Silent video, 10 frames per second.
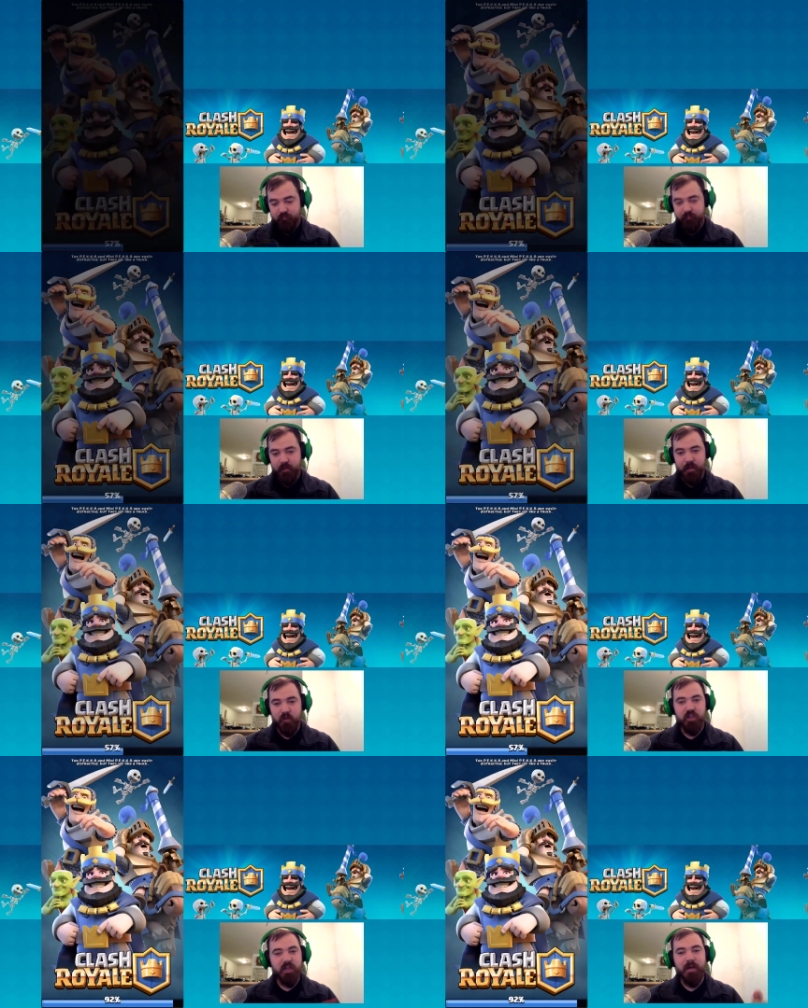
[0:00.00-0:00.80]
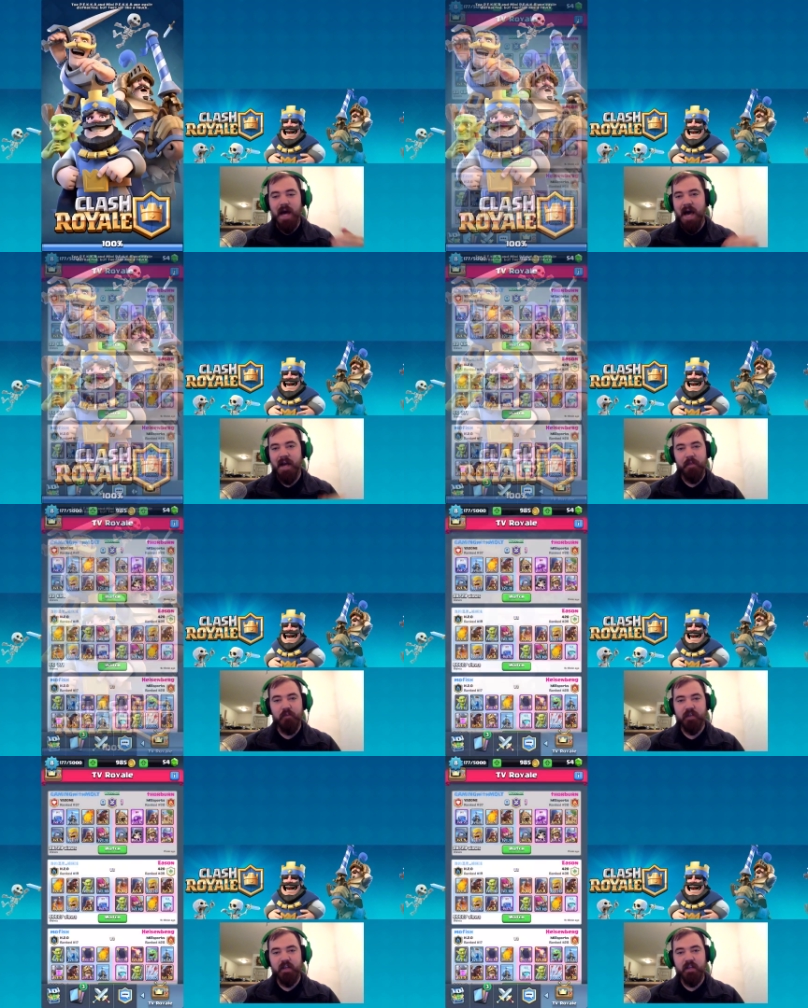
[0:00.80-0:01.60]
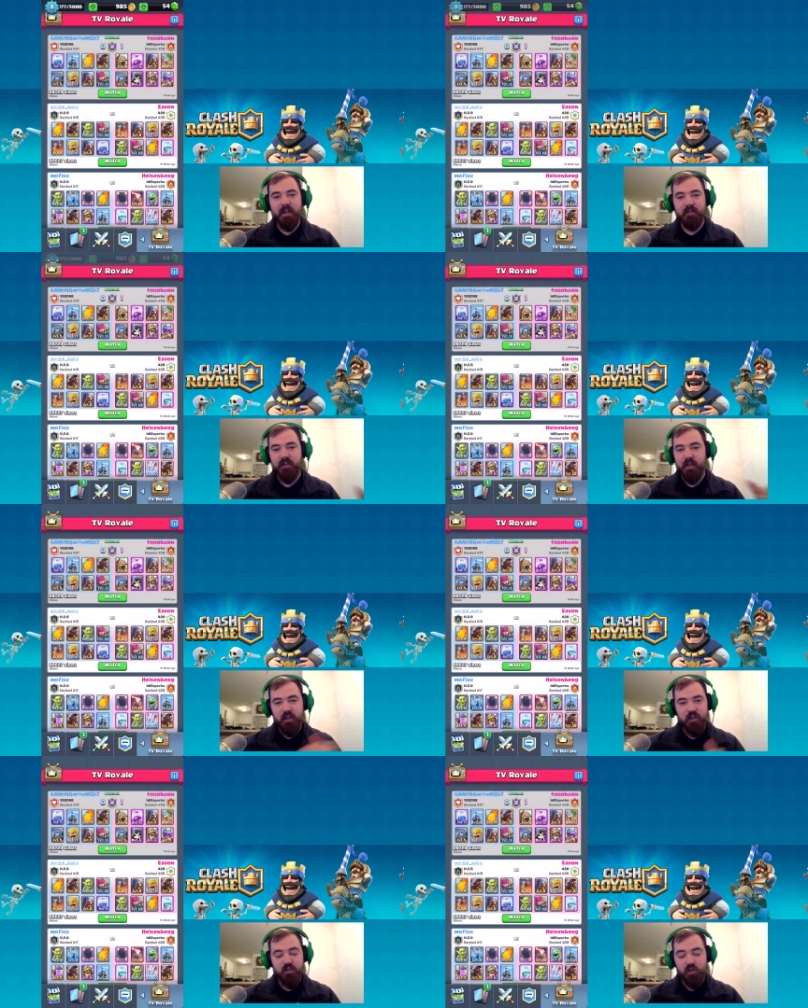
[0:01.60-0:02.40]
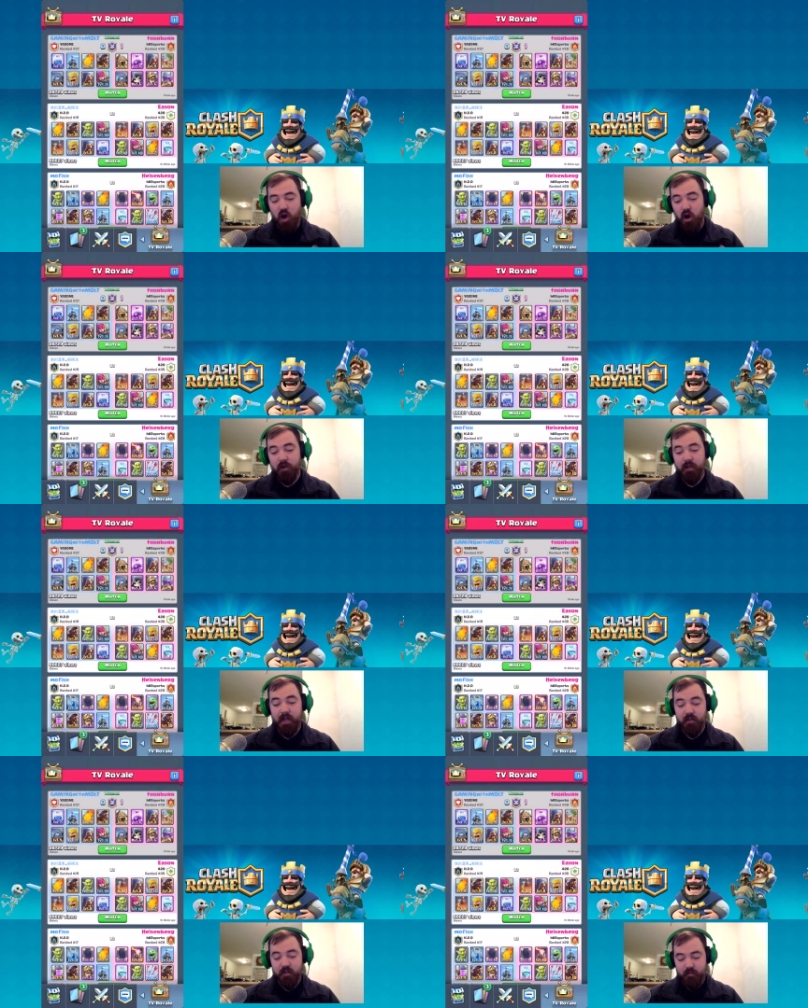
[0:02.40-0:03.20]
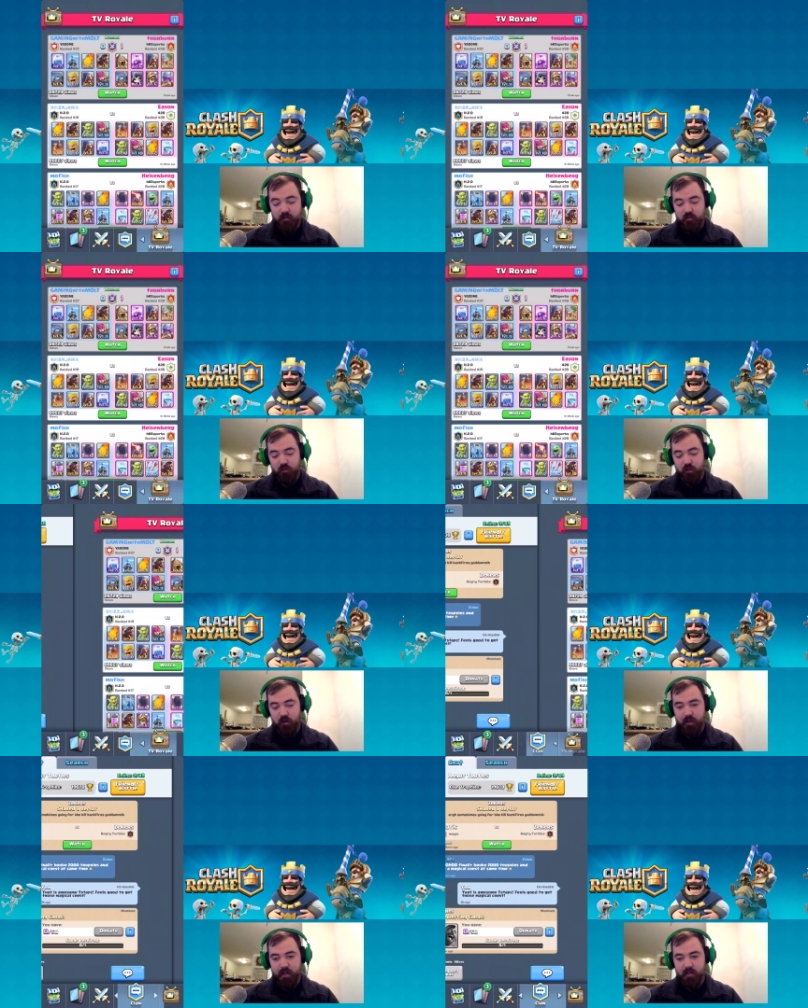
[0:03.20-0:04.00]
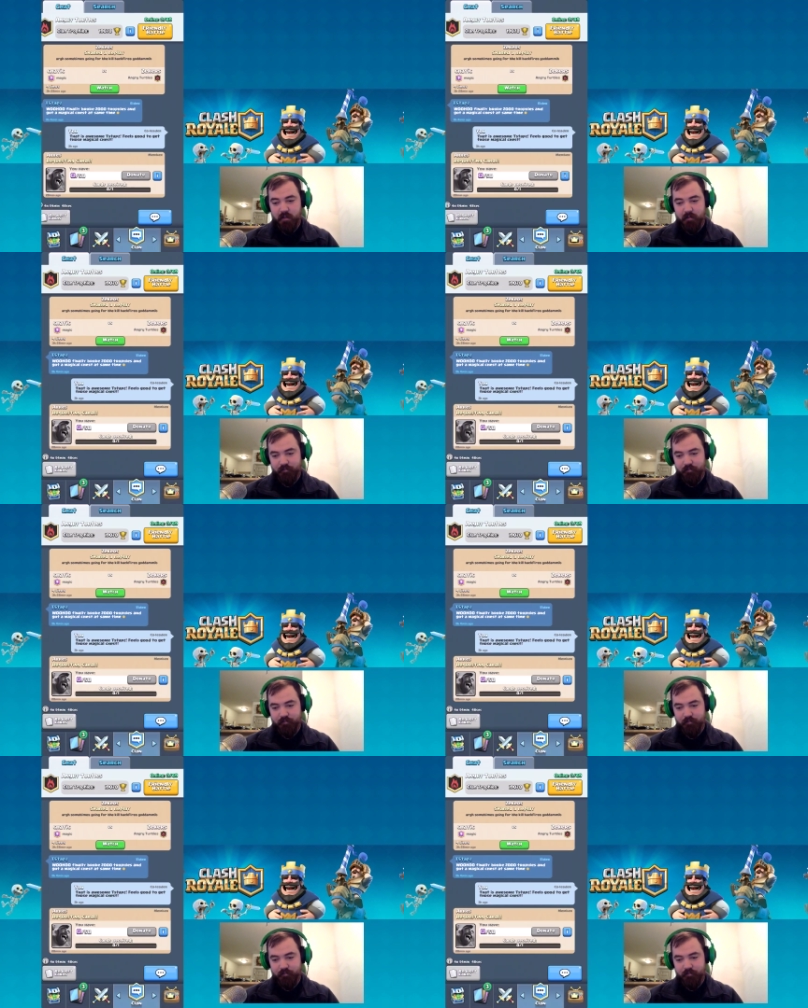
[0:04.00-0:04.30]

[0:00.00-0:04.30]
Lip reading: I mean, once you get behind on those kind of decks, it's hard to catch up. It's really hard to catch up.